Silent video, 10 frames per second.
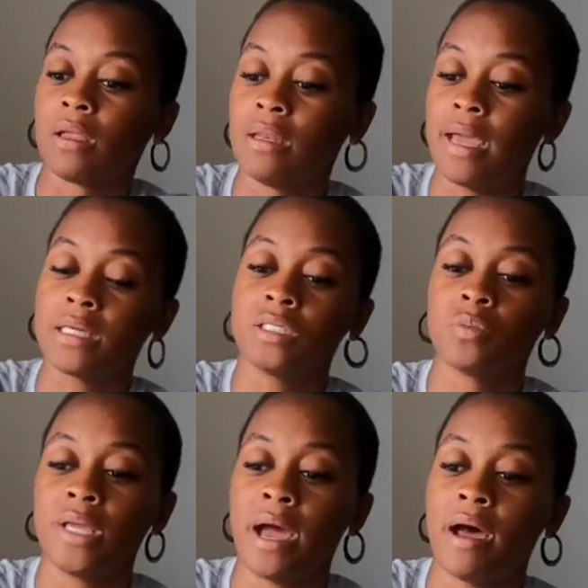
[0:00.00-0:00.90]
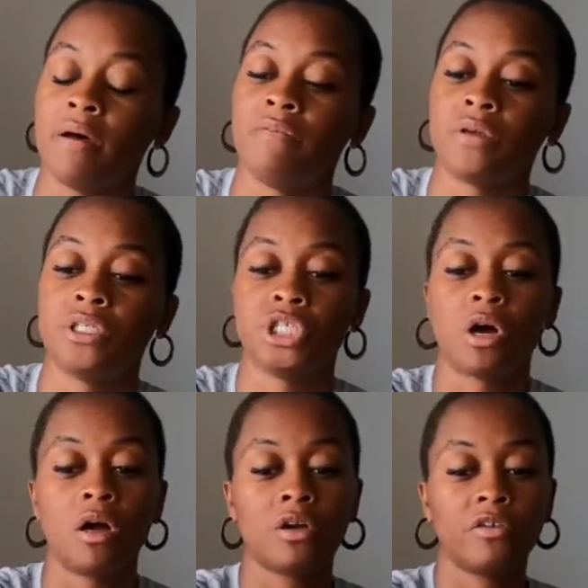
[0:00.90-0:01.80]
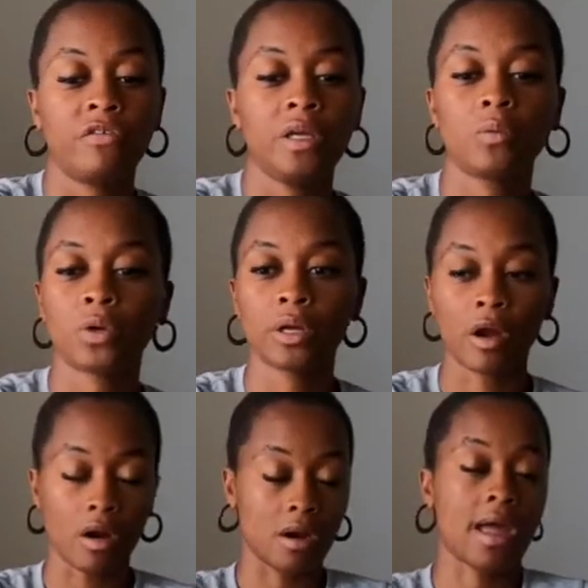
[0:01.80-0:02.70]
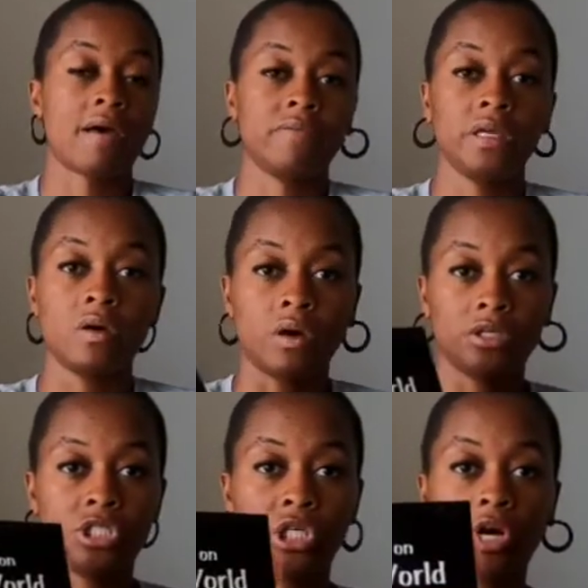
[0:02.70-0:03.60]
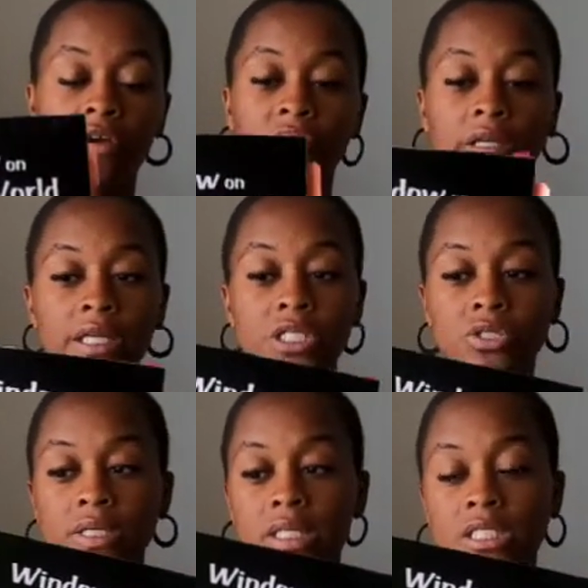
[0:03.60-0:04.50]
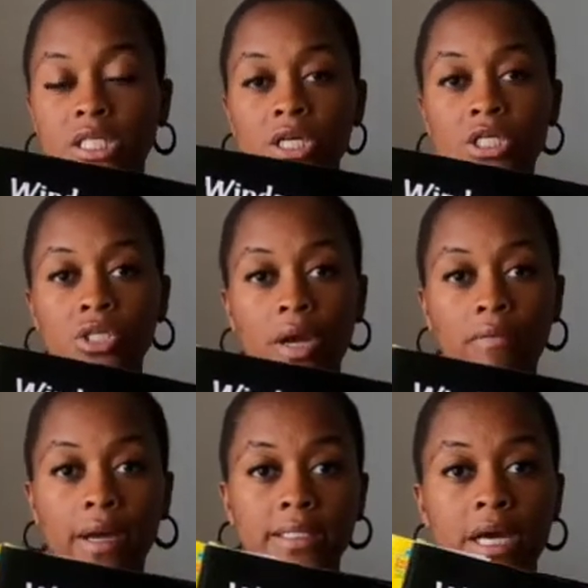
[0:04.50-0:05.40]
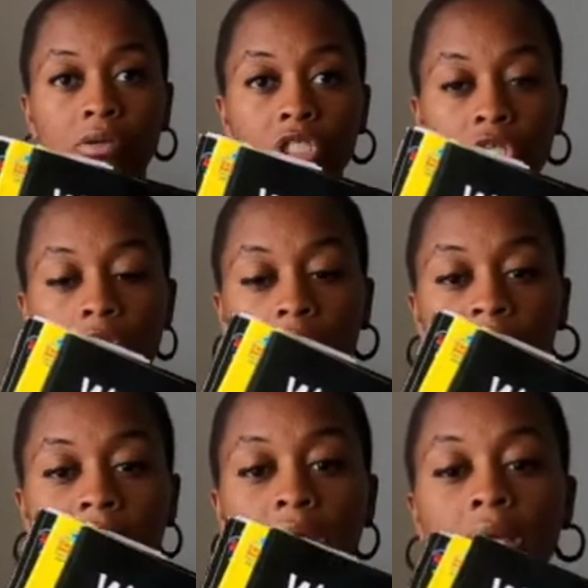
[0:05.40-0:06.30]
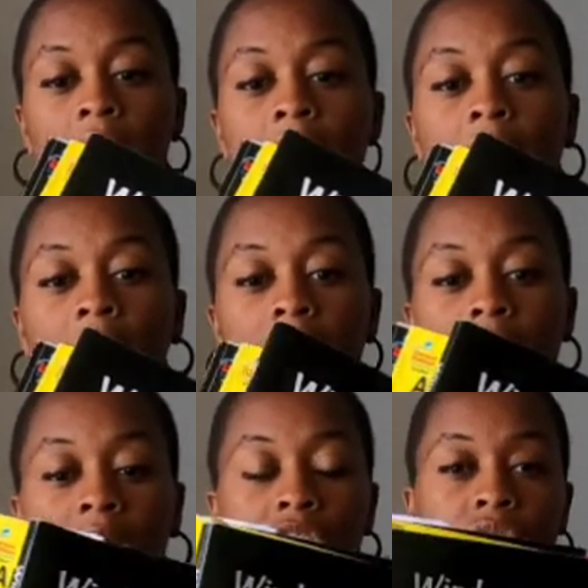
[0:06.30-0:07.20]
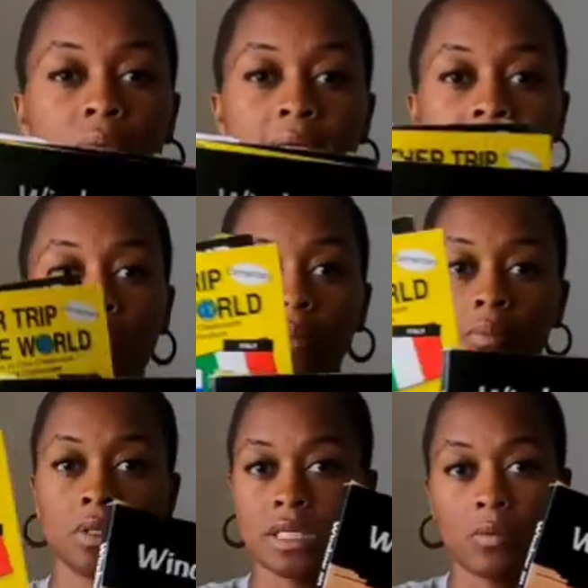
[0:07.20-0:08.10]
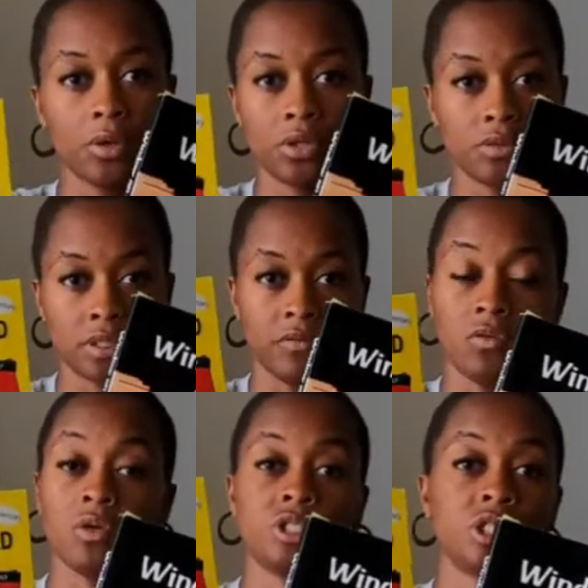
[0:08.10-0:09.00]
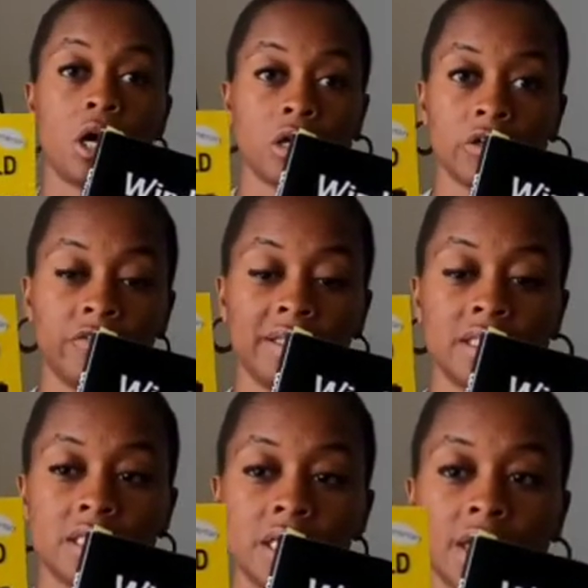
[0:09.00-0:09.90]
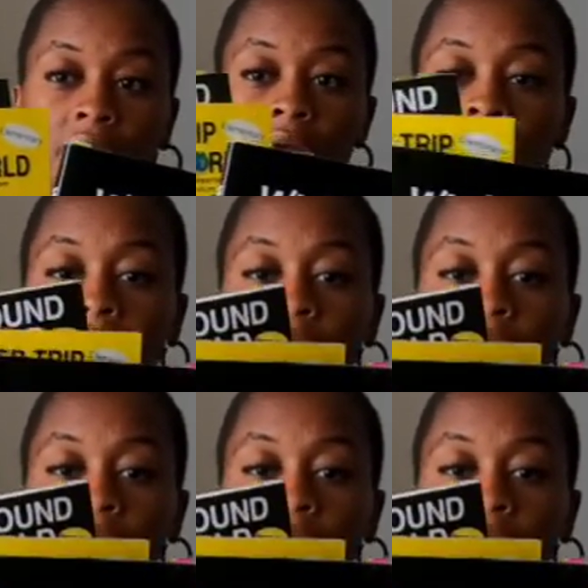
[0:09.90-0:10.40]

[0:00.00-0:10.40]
Next we have geography. We are heavy on geography and history this year, so I write down geography, and then I just write down the books that we're using for geography this year.